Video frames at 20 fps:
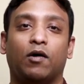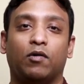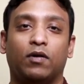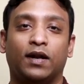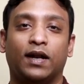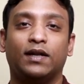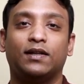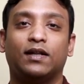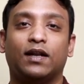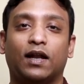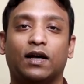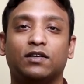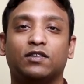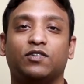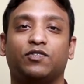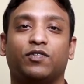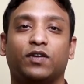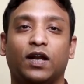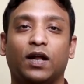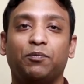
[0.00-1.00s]
Let the lungs
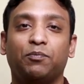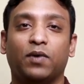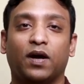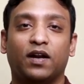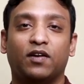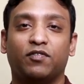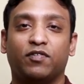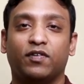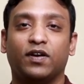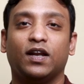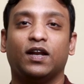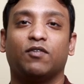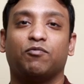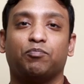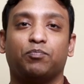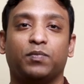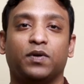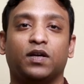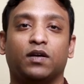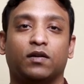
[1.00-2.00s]
fill up and feel
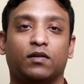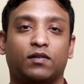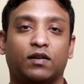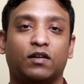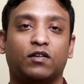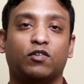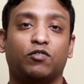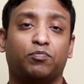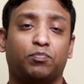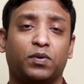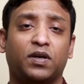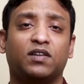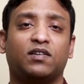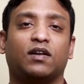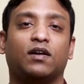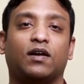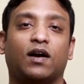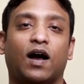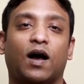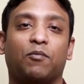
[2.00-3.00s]
a sense of peace
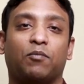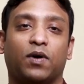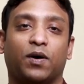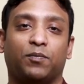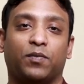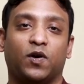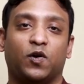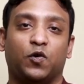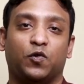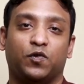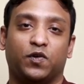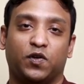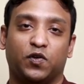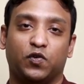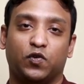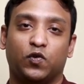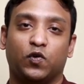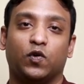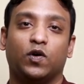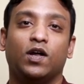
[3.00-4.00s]
and calm coming over you.
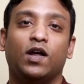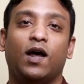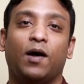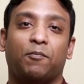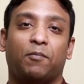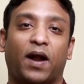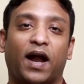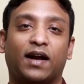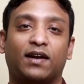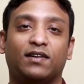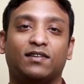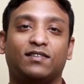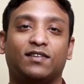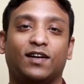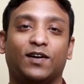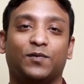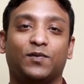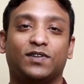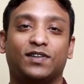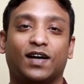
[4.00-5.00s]
So practice the
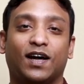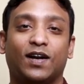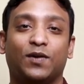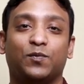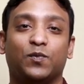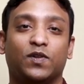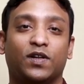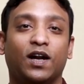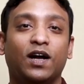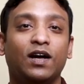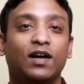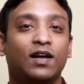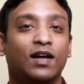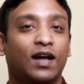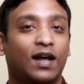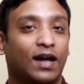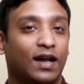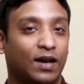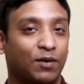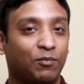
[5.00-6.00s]
namaskara mudra.
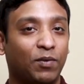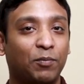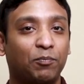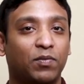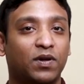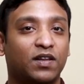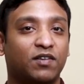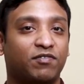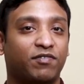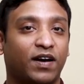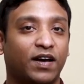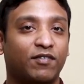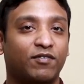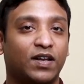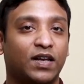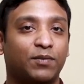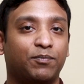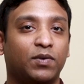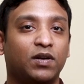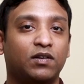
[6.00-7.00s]
Remember the 5
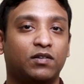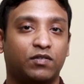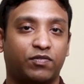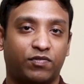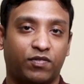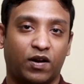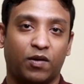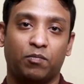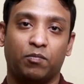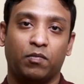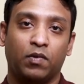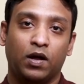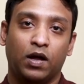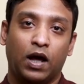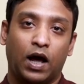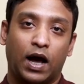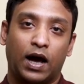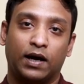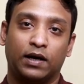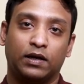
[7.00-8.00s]
elements from
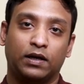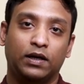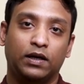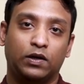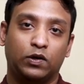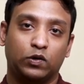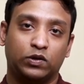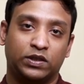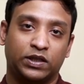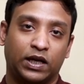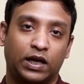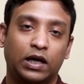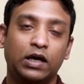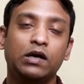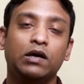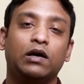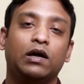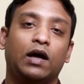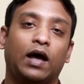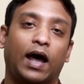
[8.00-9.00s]
Agni to
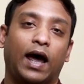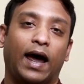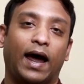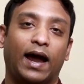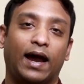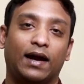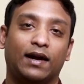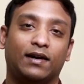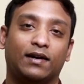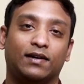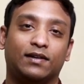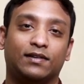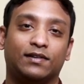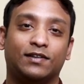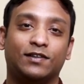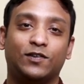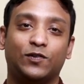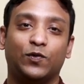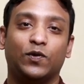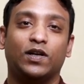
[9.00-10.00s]
Jala, and
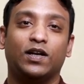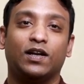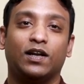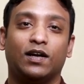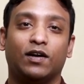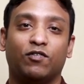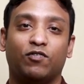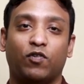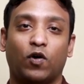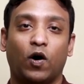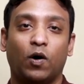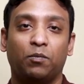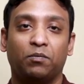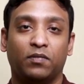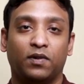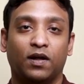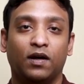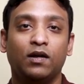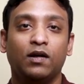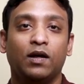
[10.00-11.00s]
this will form
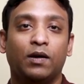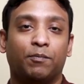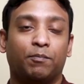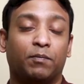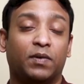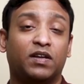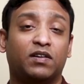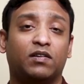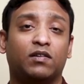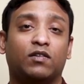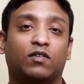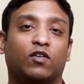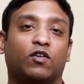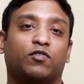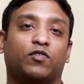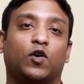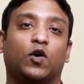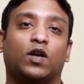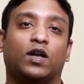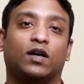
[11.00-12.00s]
the basis of your